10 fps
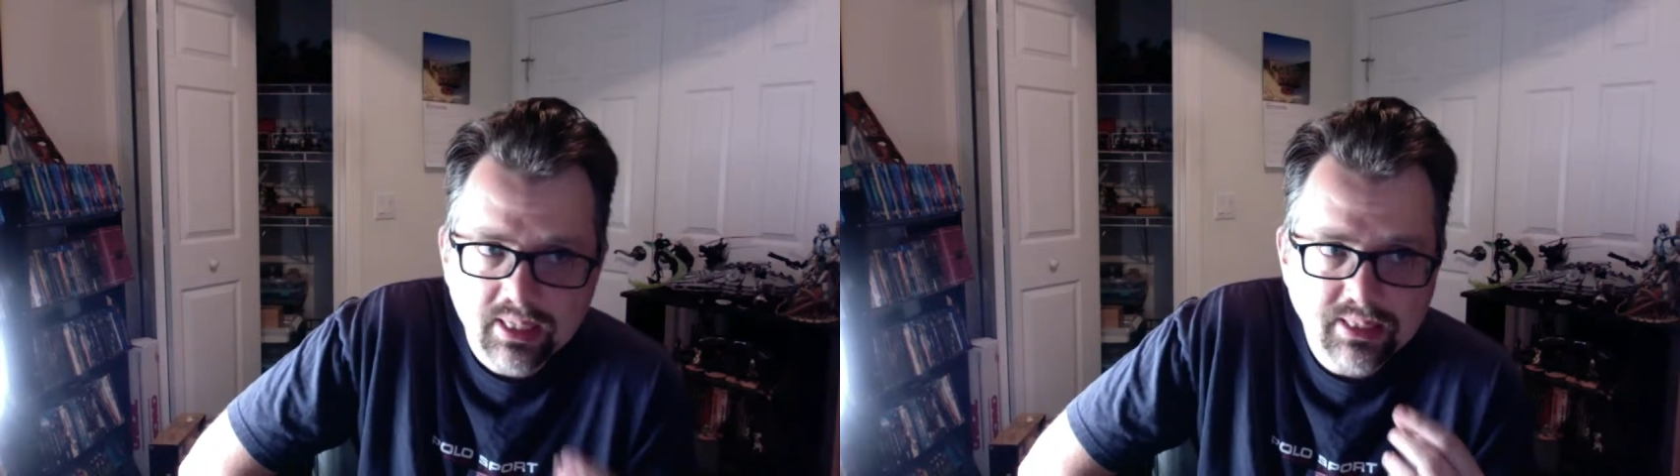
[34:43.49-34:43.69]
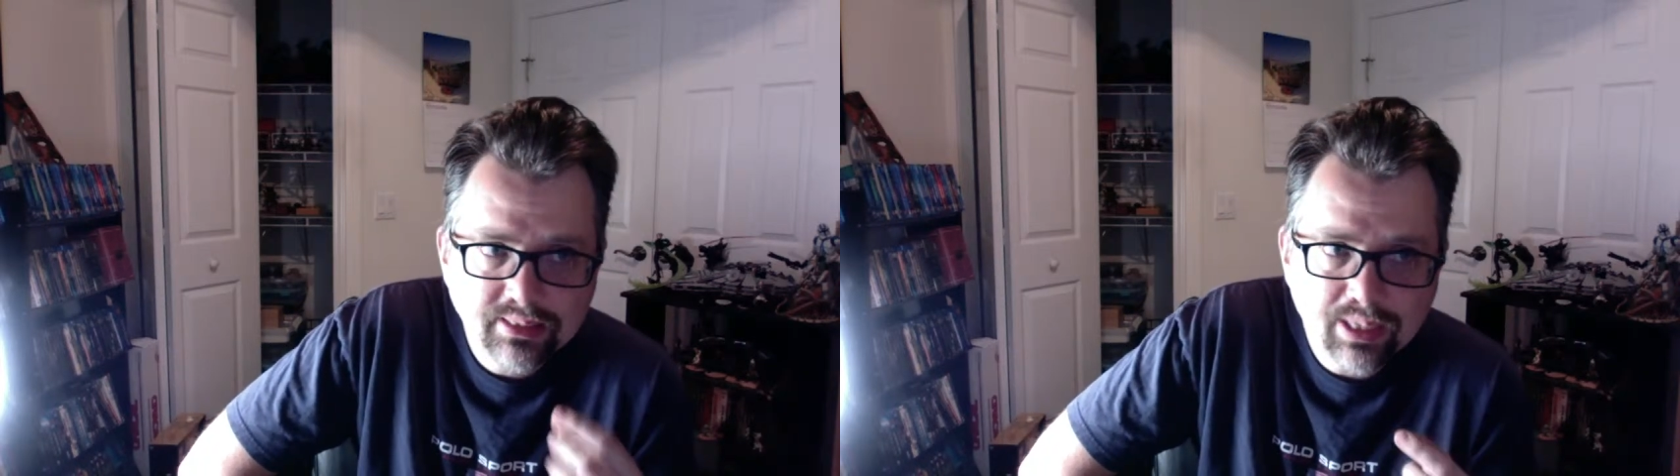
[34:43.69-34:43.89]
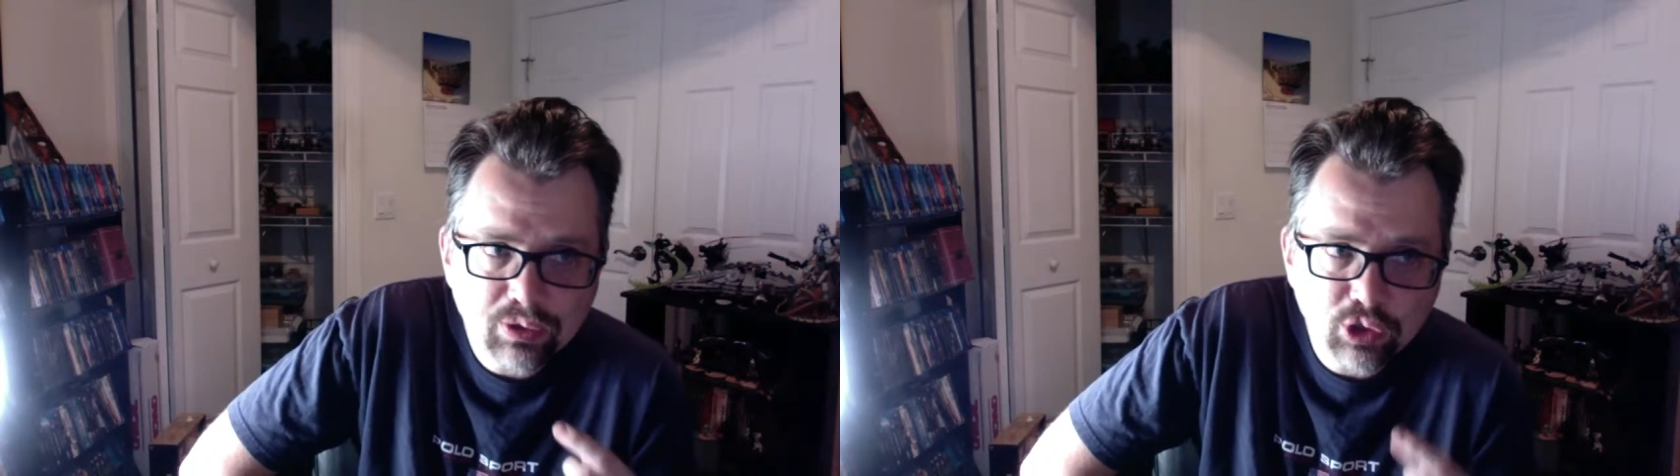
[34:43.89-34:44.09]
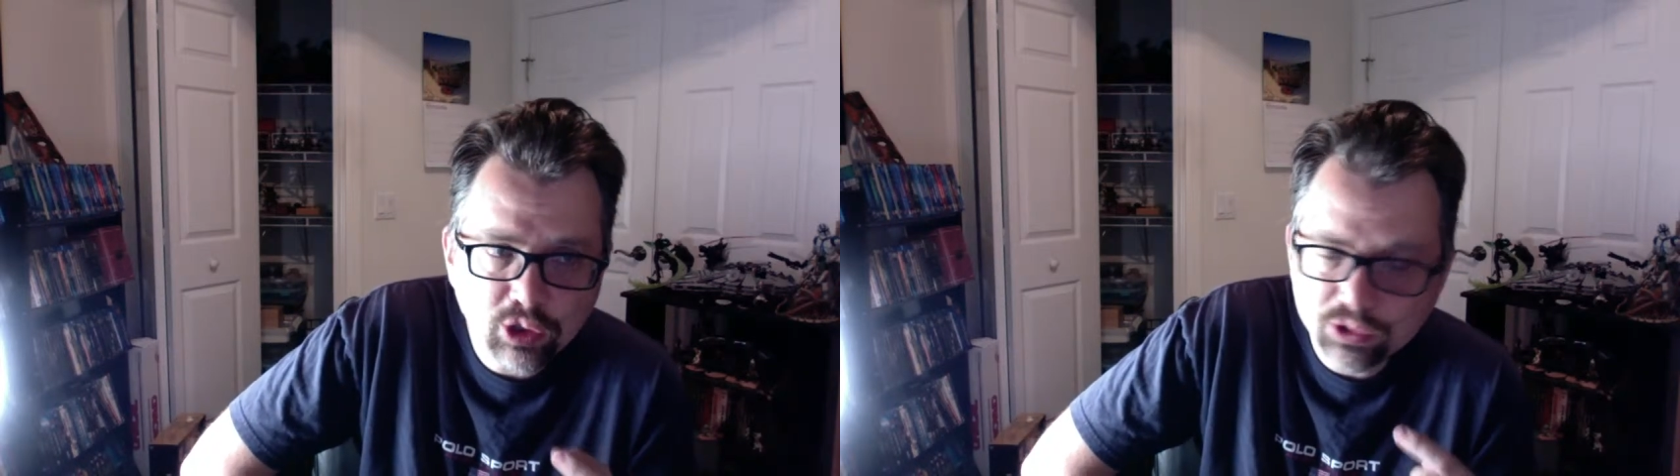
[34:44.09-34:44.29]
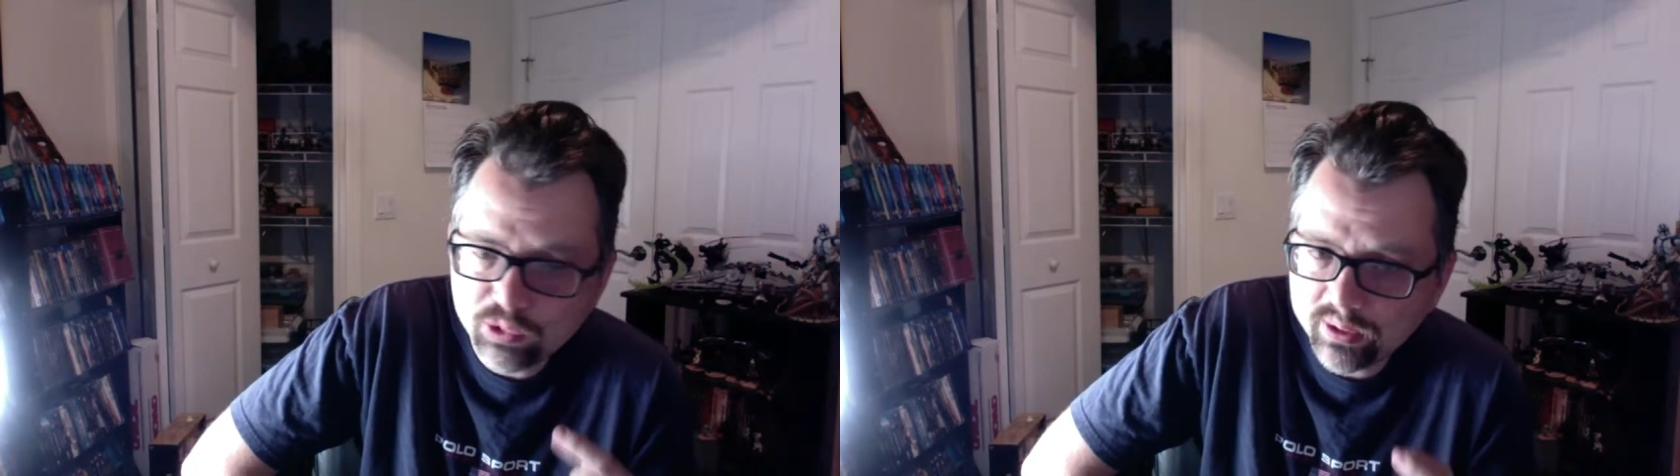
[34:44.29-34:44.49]
is how
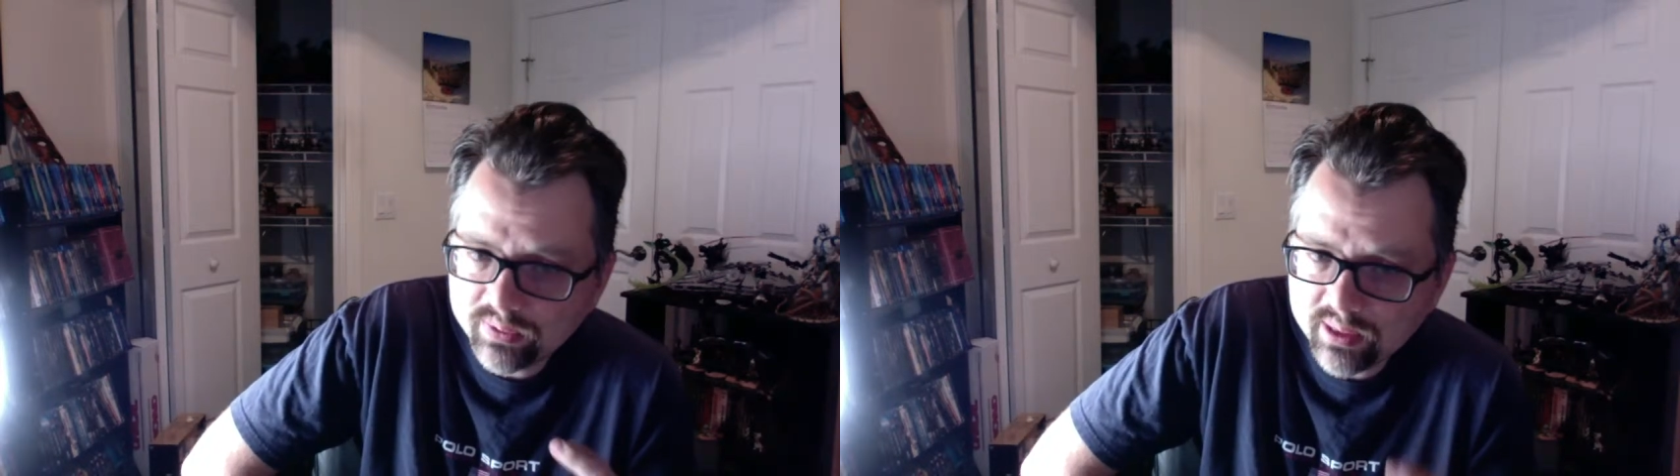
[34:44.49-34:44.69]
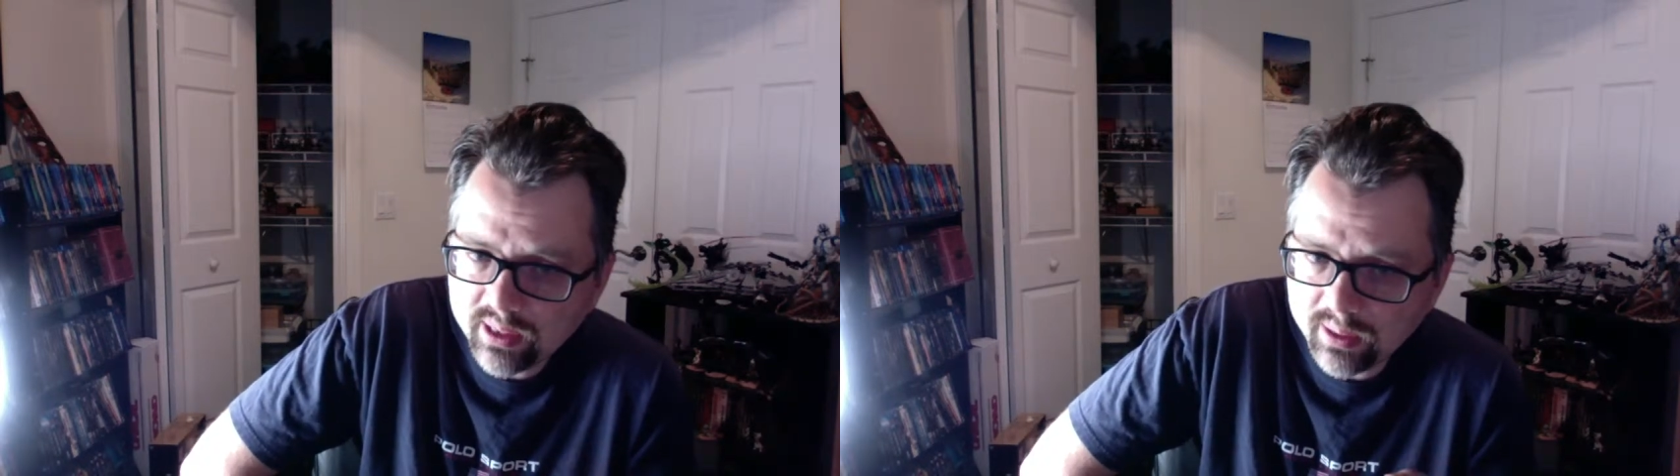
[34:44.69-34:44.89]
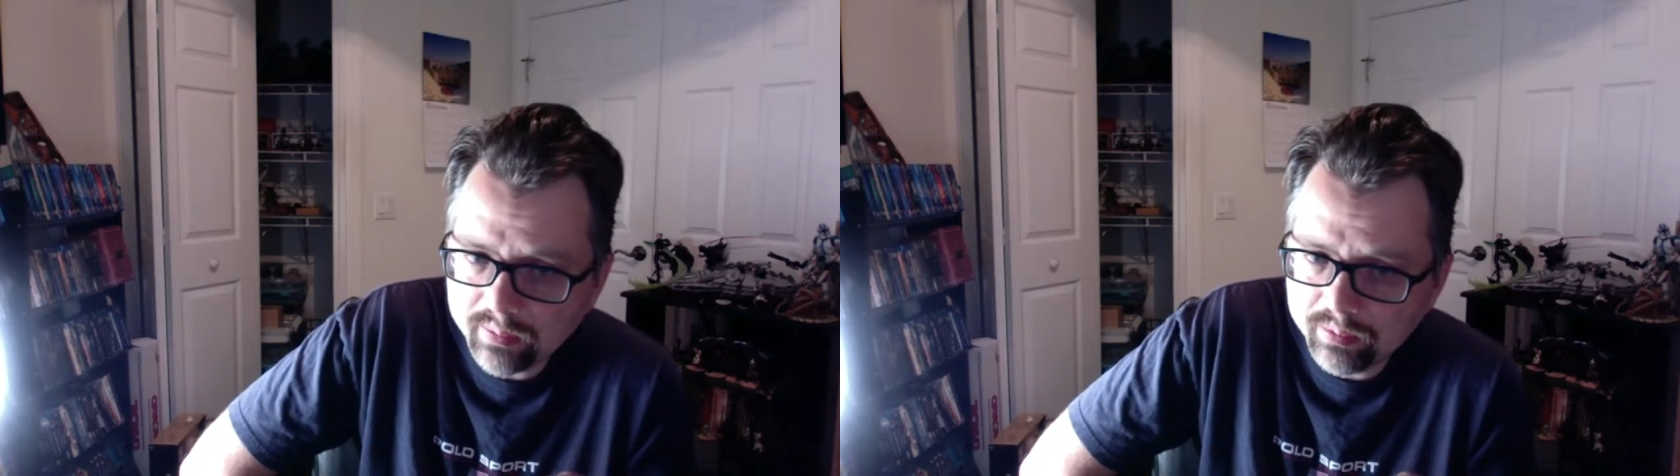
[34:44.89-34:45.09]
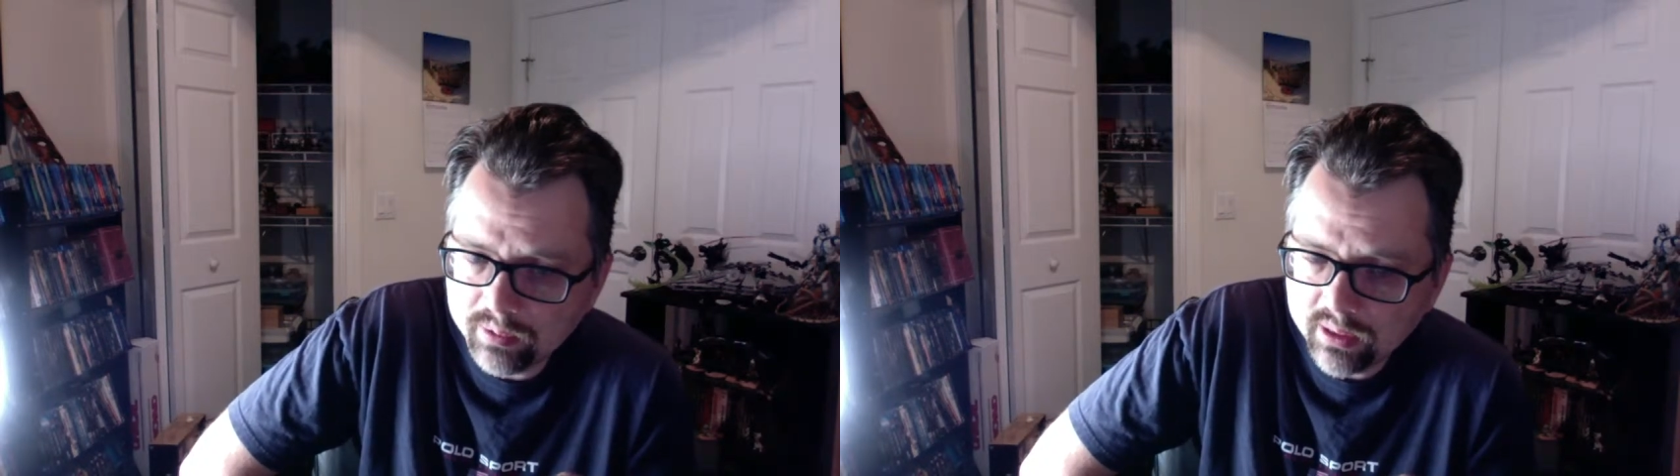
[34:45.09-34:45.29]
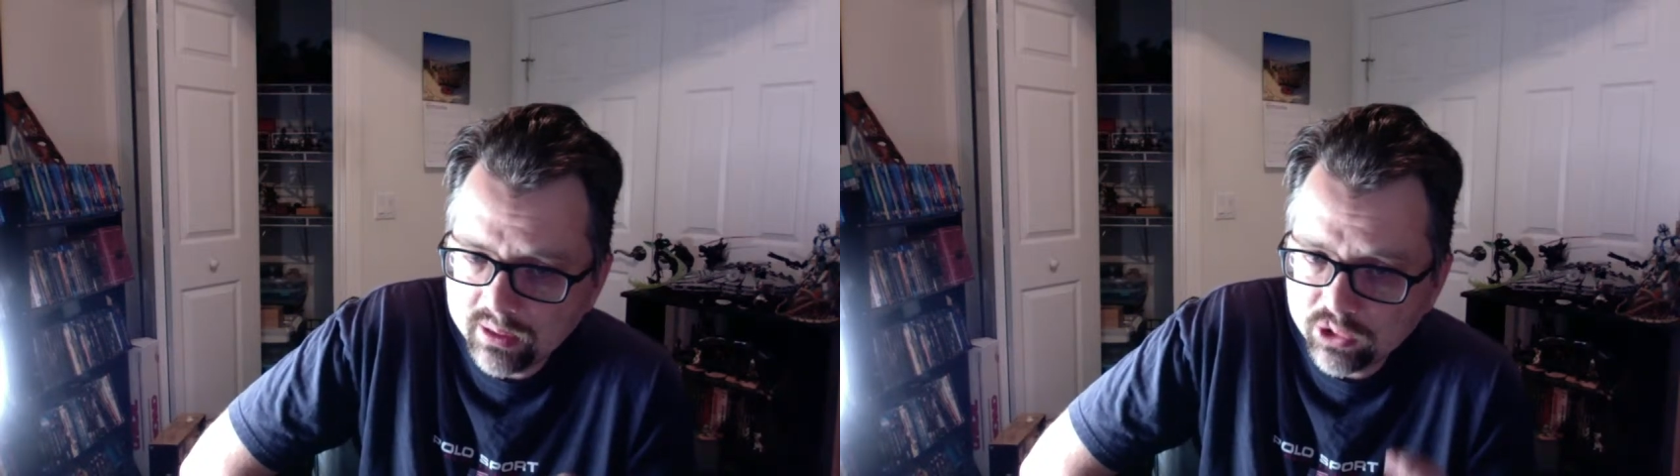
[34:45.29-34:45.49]
close we have
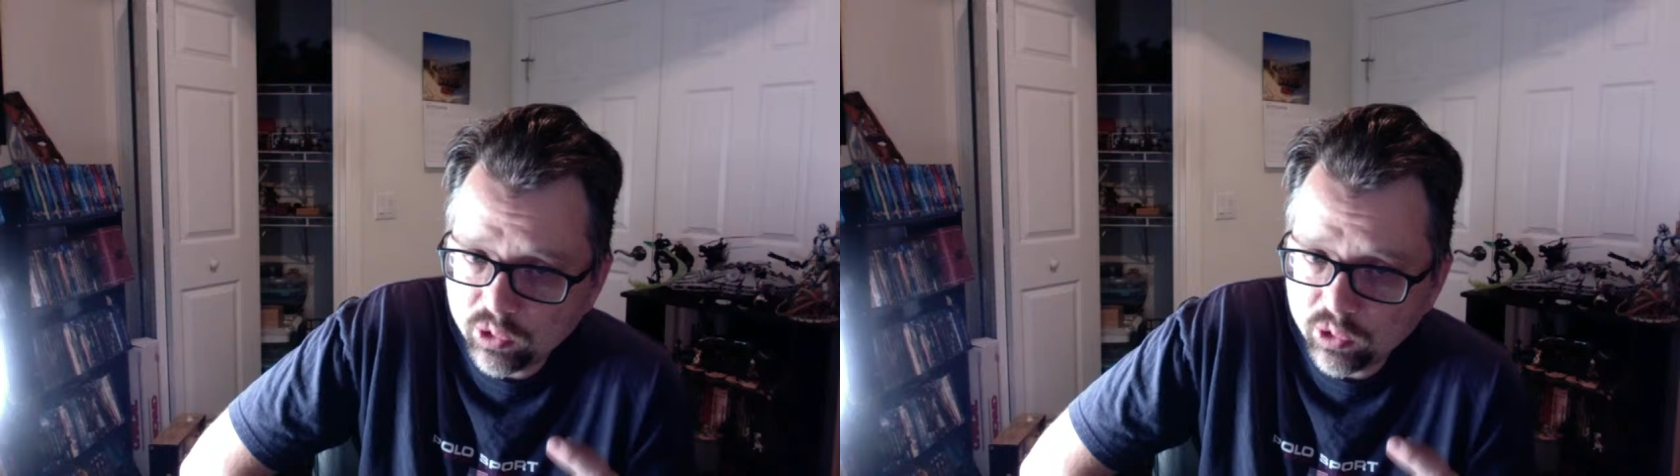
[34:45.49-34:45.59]
come